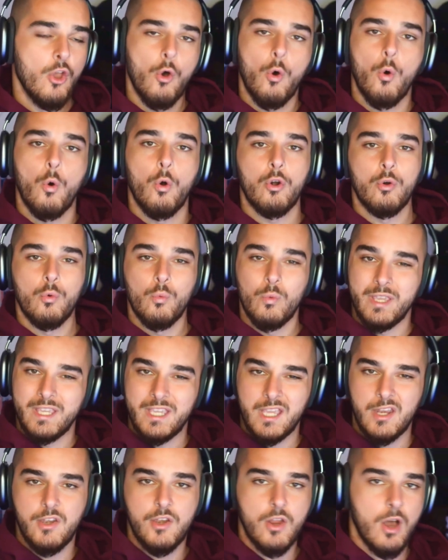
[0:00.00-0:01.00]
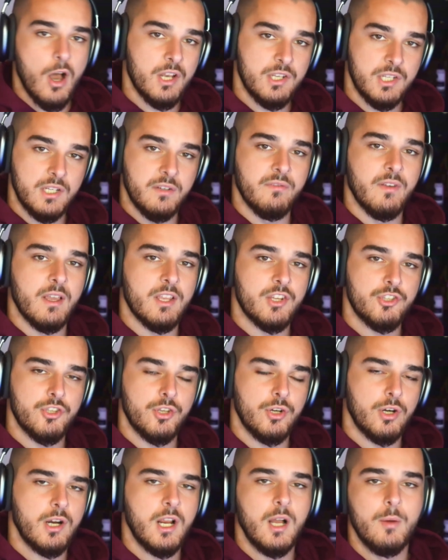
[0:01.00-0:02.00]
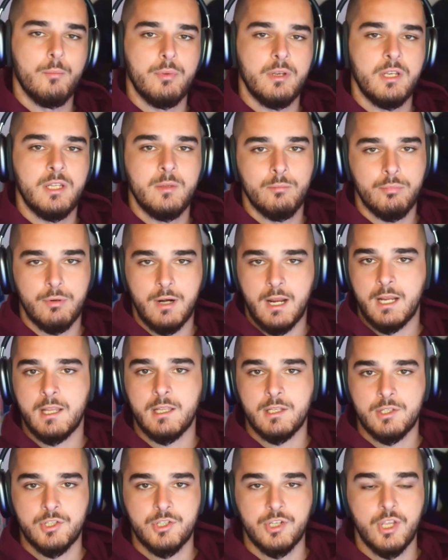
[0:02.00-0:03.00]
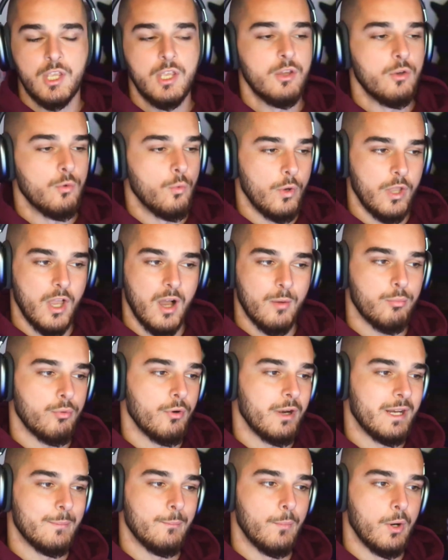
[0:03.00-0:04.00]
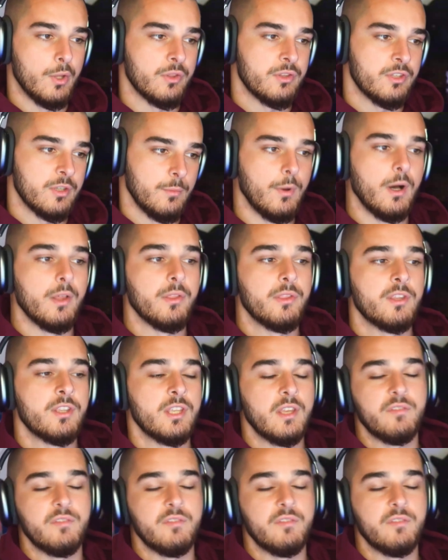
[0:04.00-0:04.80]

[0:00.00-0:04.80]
or we cannot invest in our company, brackets, we operate month to month.